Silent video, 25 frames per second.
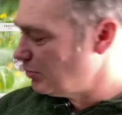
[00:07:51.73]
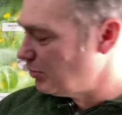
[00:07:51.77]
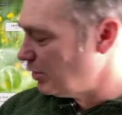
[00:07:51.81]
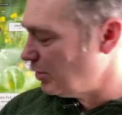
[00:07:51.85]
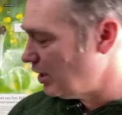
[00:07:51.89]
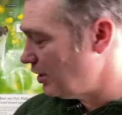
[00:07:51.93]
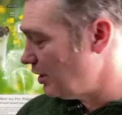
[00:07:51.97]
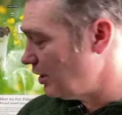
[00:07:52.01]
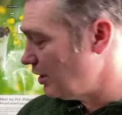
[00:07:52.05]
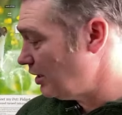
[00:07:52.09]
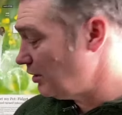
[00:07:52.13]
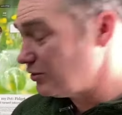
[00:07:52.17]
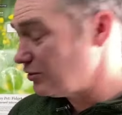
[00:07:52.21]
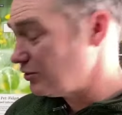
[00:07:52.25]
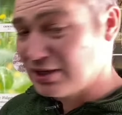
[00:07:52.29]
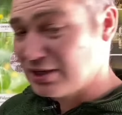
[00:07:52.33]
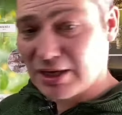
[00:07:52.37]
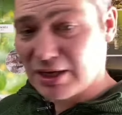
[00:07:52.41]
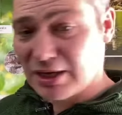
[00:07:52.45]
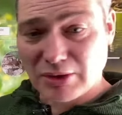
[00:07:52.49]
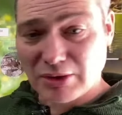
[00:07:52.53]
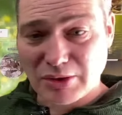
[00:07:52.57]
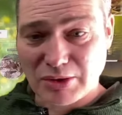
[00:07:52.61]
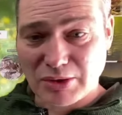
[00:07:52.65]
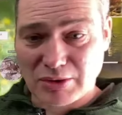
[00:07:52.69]
Barn owls
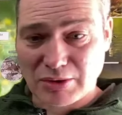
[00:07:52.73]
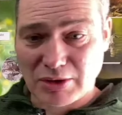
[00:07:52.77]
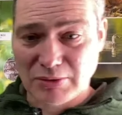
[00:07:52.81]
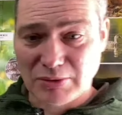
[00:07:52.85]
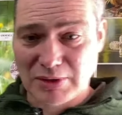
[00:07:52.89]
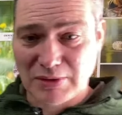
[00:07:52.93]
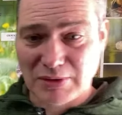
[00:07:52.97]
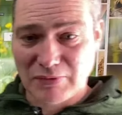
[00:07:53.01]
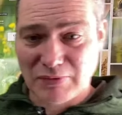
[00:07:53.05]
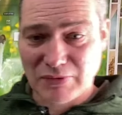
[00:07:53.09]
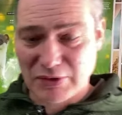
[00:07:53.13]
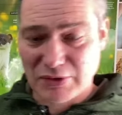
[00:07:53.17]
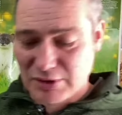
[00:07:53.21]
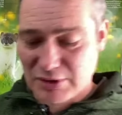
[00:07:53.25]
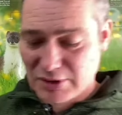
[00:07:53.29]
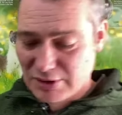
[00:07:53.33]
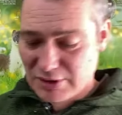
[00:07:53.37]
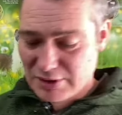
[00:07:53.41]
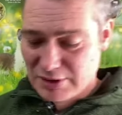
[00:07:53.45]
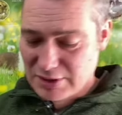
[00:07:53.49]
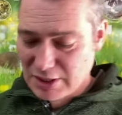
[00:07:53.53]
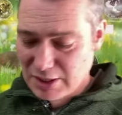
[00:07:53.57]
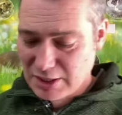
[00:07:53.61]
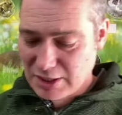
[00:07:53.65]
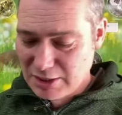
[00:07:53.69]
can throw
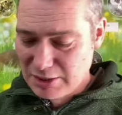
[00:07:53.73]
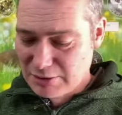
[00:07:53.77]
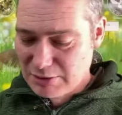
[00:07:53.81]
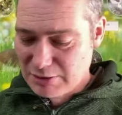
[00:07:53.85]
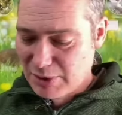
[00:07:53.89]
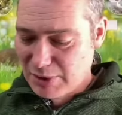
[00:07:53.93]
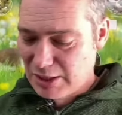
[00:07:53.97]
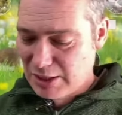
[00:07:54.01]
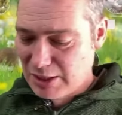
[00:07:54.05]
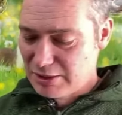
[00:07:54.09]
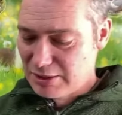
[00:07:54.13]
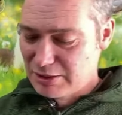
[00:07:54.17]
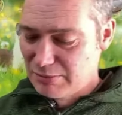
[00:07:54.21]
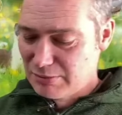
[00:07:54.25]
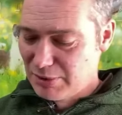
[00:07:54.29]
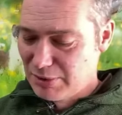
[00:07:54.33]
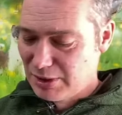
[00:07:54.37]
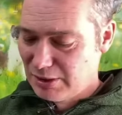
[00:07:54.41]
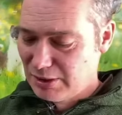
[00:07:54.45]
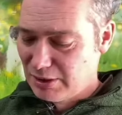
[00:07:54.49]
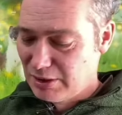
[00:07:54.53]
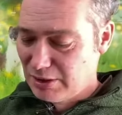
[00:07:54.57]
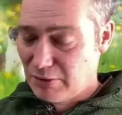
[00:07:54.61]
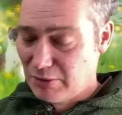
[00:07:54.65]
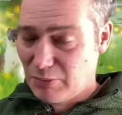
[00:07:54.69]
different size pellets
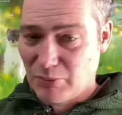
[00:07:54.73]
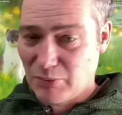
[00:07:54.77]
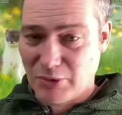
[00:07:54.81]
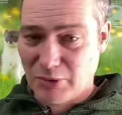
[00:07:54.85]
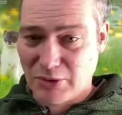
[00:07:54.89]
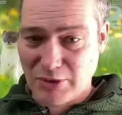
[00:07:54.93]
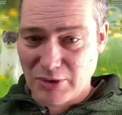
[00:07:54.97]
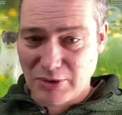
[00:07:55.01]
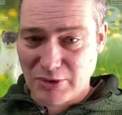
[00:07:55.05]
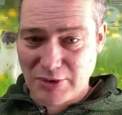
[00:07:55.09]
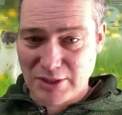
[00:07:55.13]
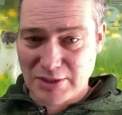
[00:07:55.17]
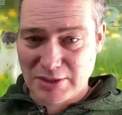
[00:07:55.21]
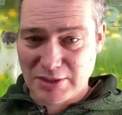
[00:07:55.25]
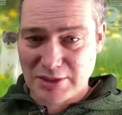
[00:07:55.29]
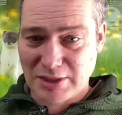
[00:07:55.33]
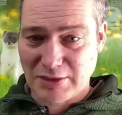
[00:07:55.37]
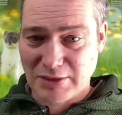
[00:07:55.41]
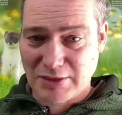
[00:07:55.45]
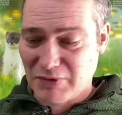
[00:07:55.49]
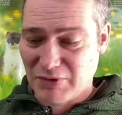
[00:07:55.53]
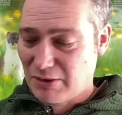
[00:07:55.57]
depending on what they're eating.